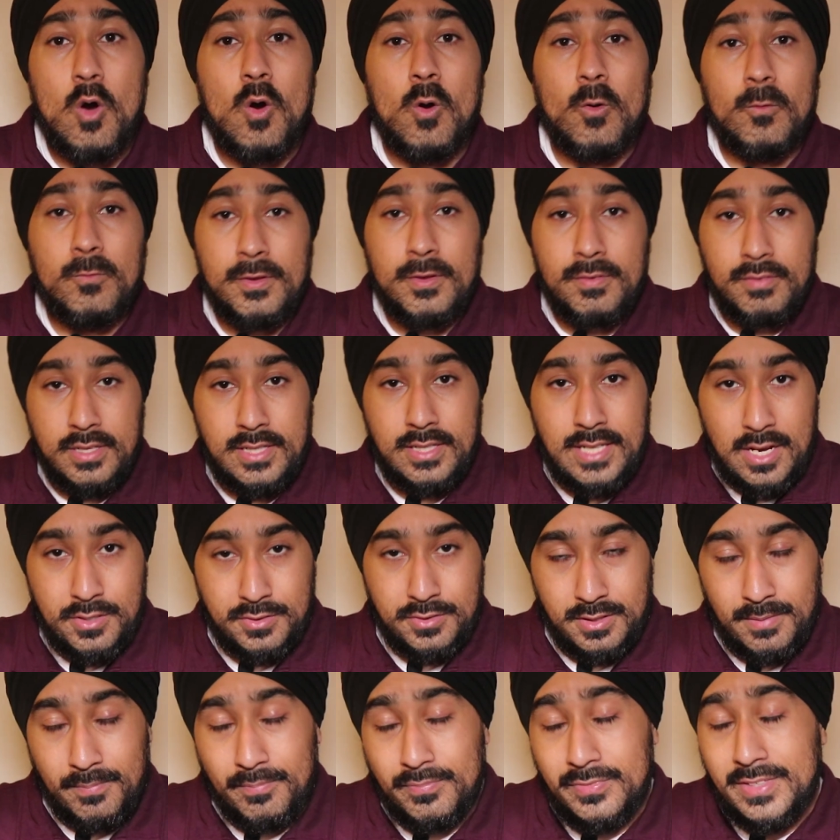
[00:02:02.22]
or
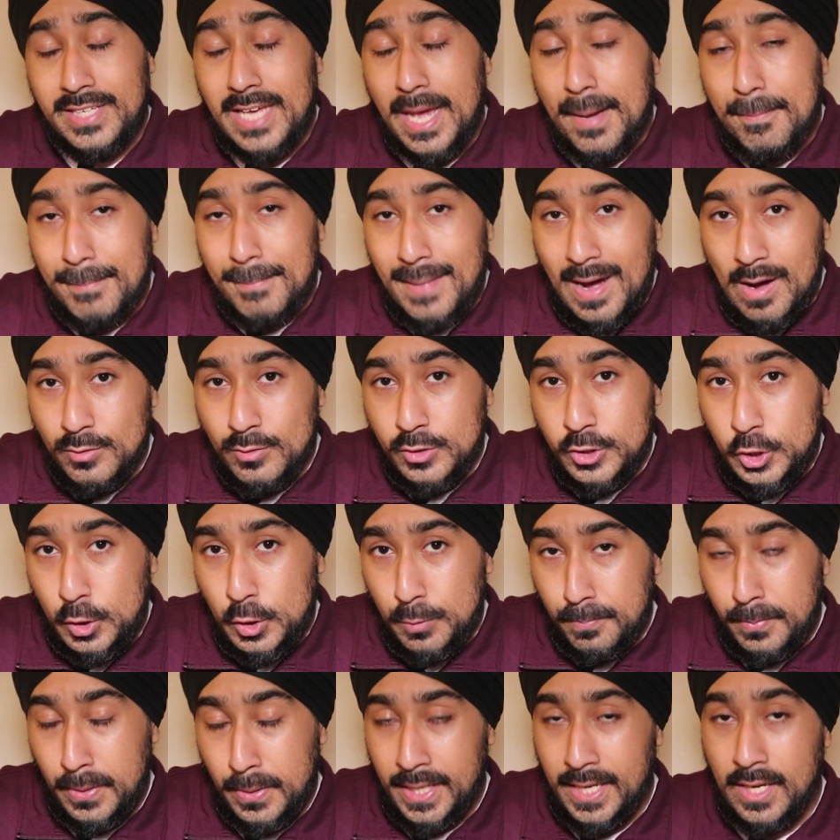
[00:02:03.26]
50,000. The amount you
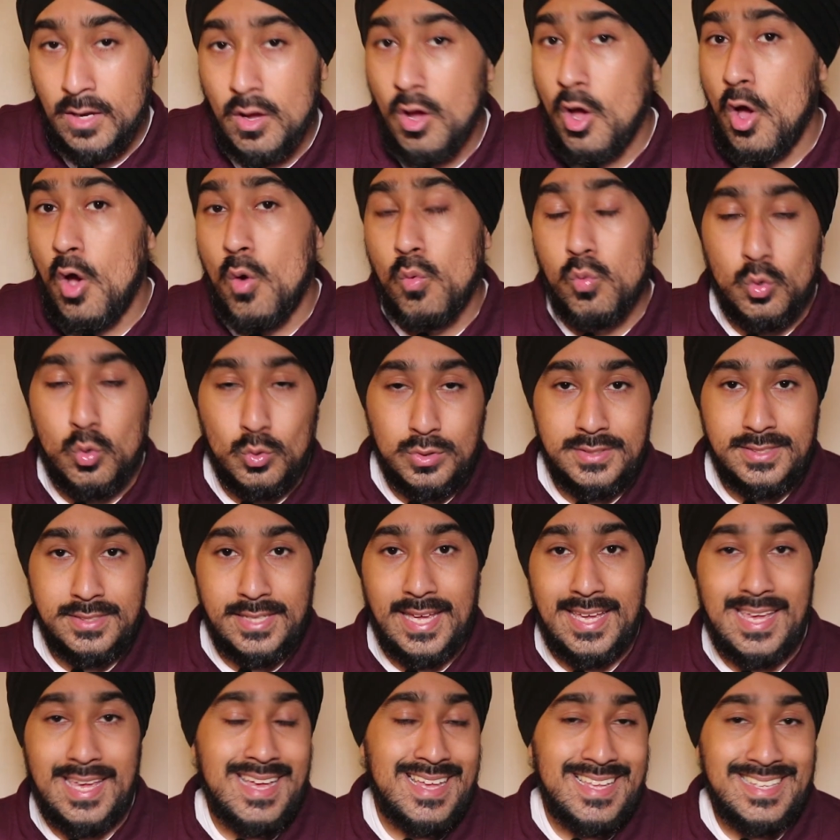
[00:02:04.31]
pay will
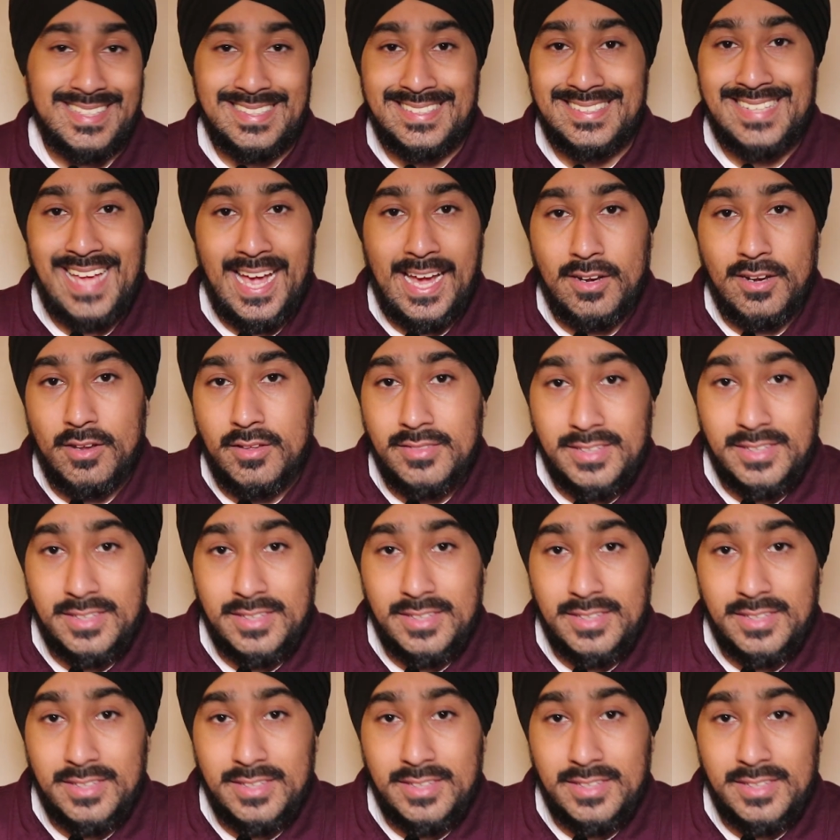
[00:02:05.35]
stay stagnant,